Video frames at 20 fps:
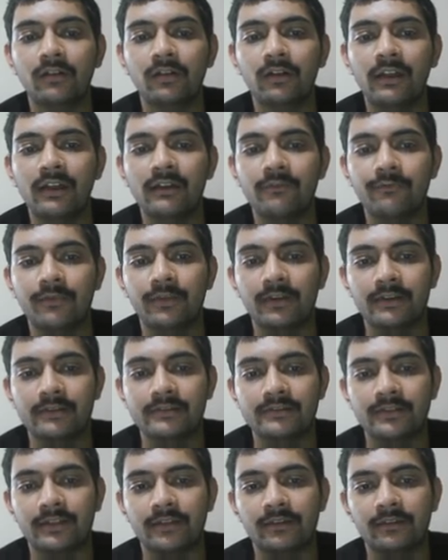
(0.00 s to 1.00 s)

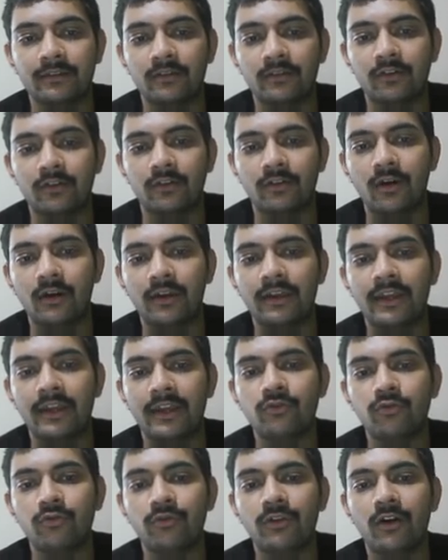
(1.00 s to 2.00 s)
FNAC to again
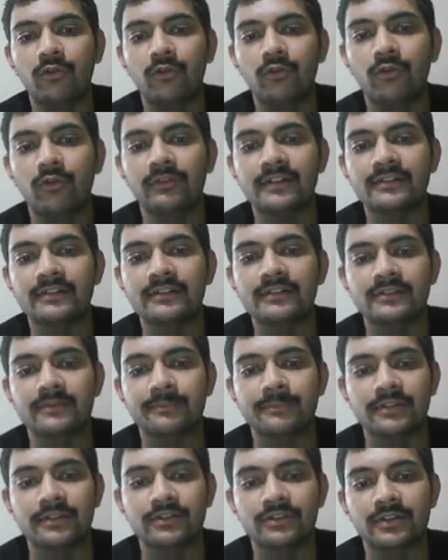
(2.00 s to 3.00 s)
rule out that
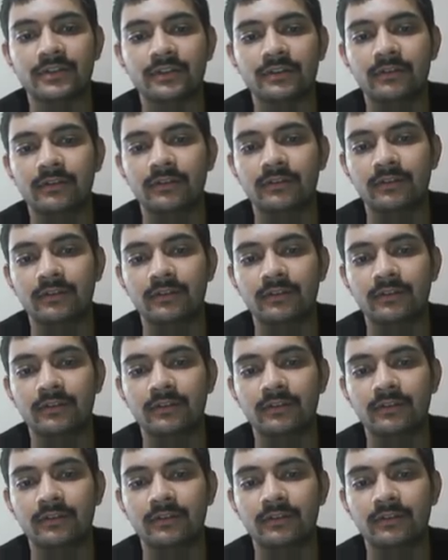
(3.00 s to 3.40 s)
suspicion.